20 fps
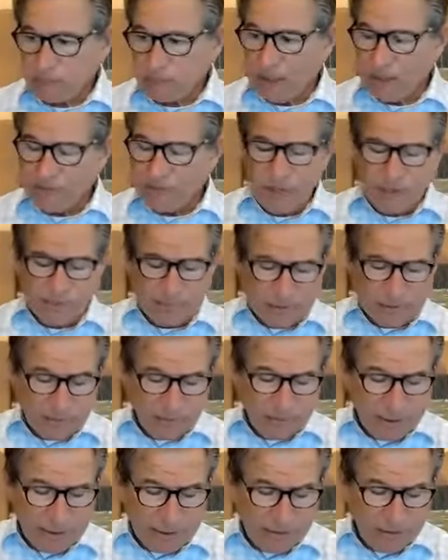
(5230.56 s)
that's number
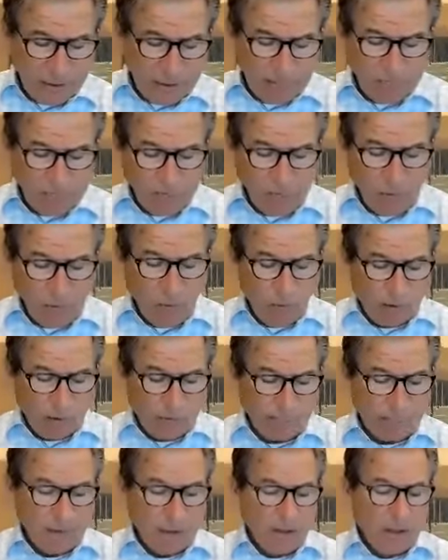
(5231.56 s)
3. Number
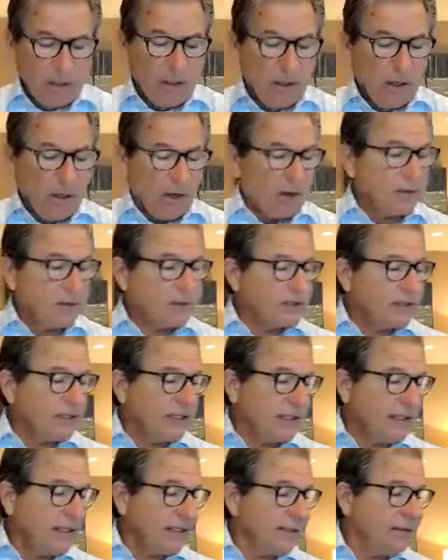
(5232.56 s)
4, Art
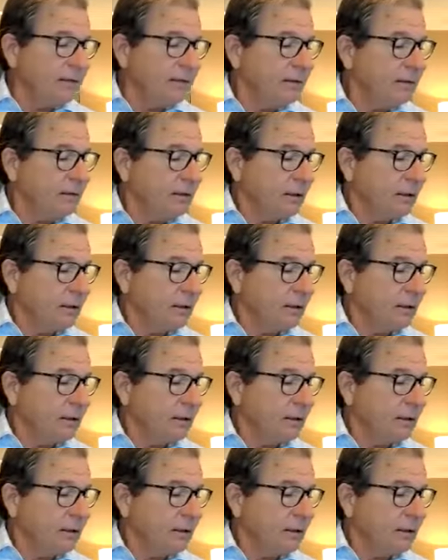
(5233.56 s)
said,